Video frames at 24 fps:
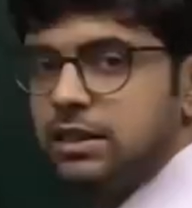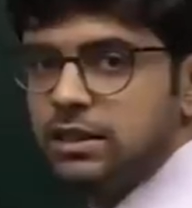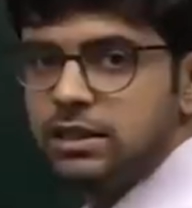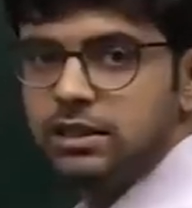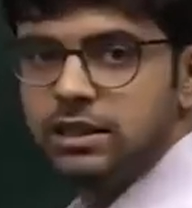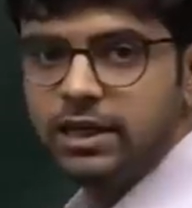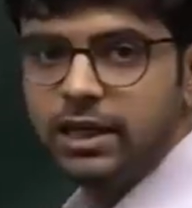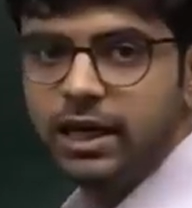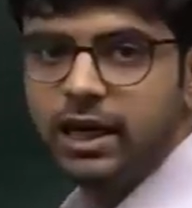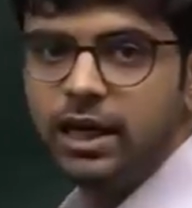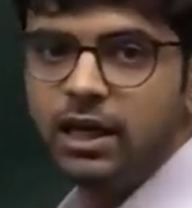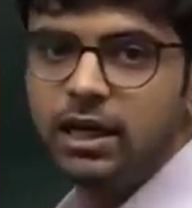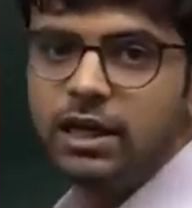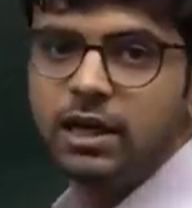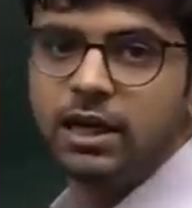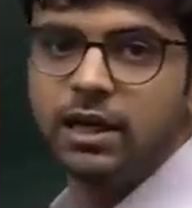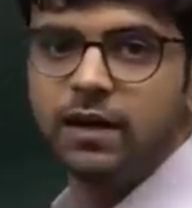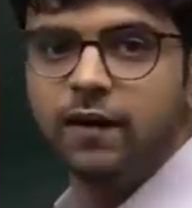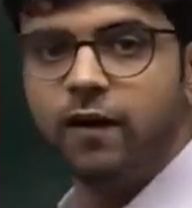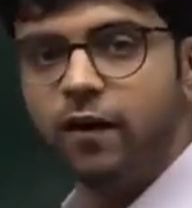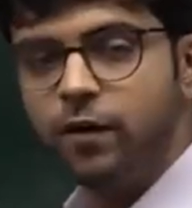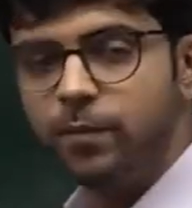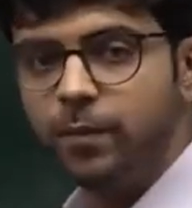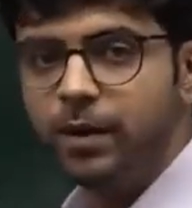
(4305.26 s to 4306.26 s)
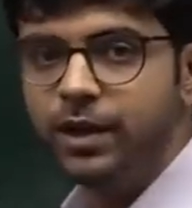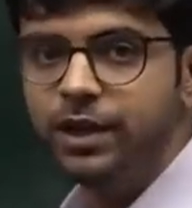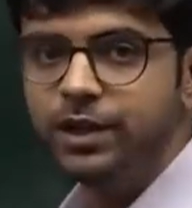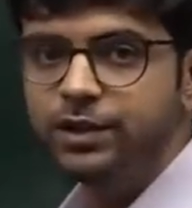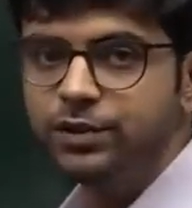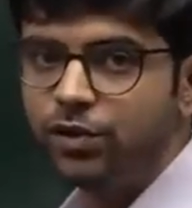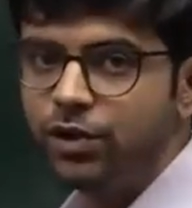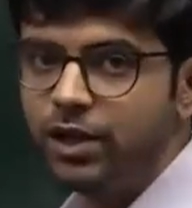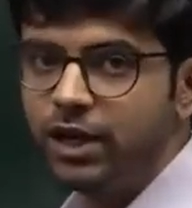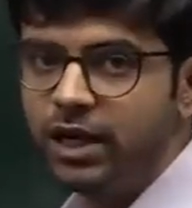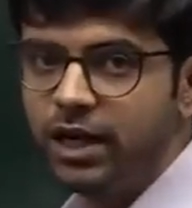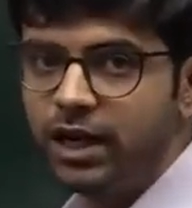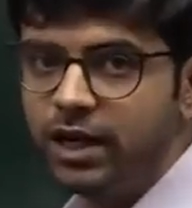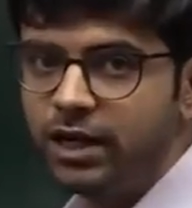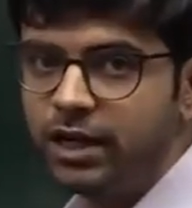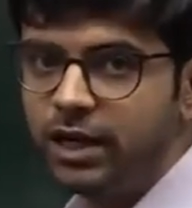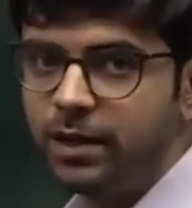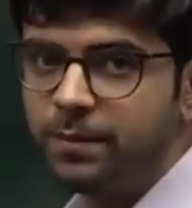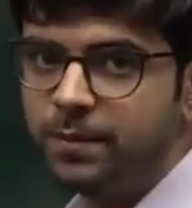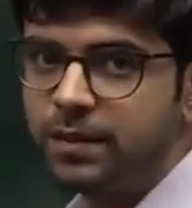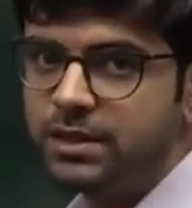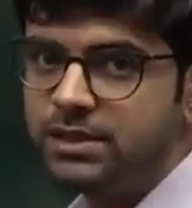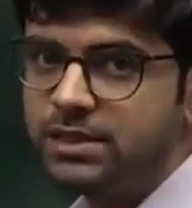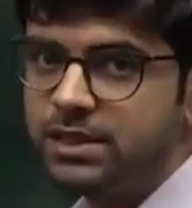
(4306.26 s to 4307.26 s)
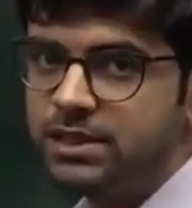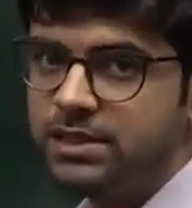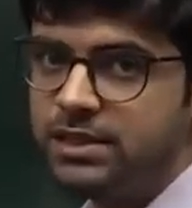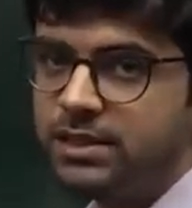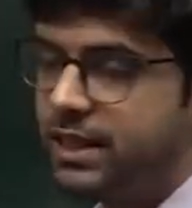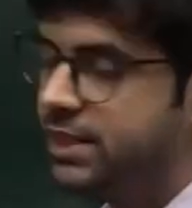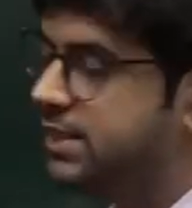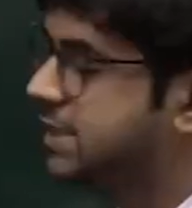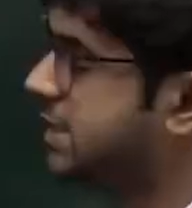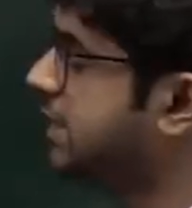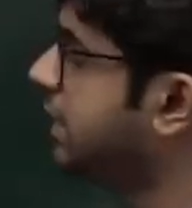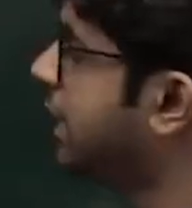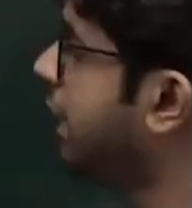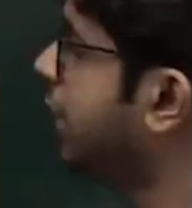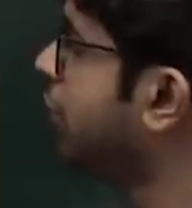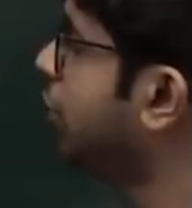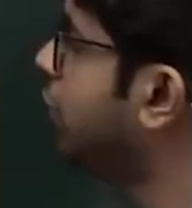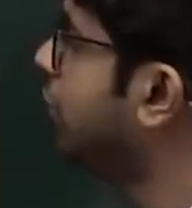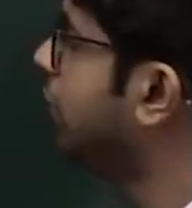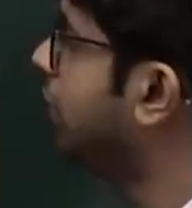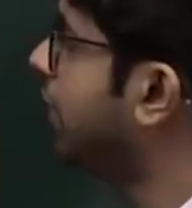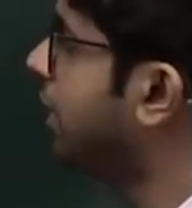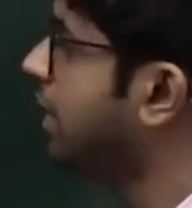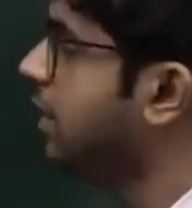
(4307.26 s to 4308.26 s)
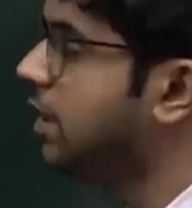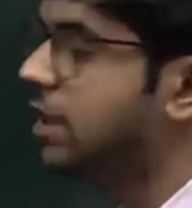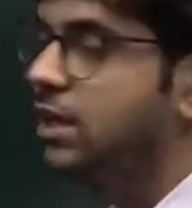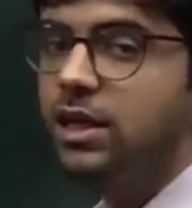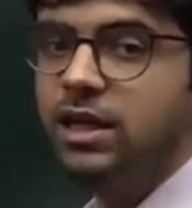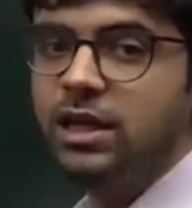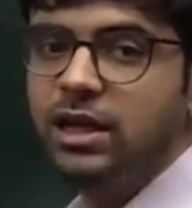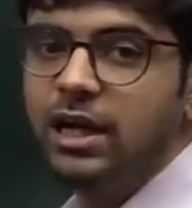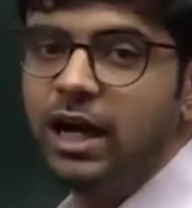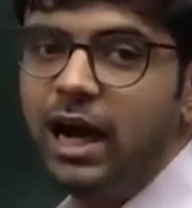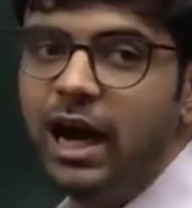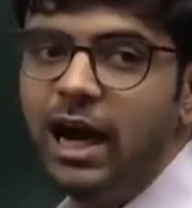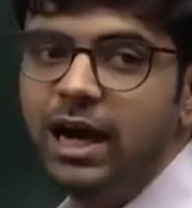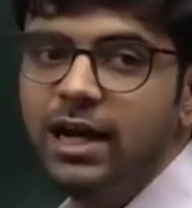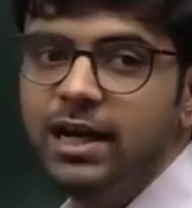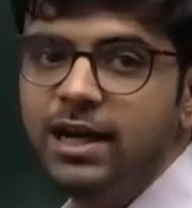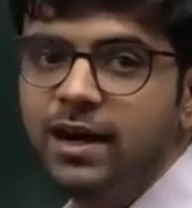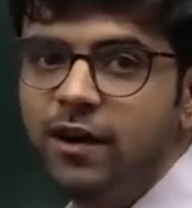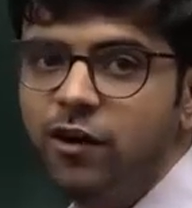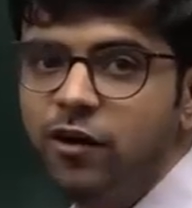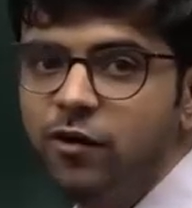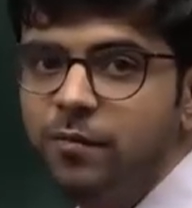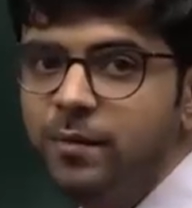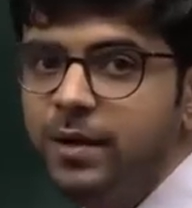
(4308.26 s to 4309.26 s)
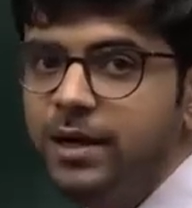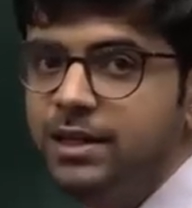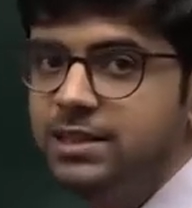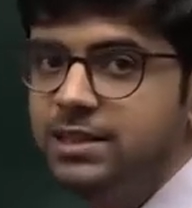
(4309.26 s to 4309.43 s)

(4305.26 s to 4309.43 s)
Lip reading: Okay. Government is holding 100% shares, scenario 1, and government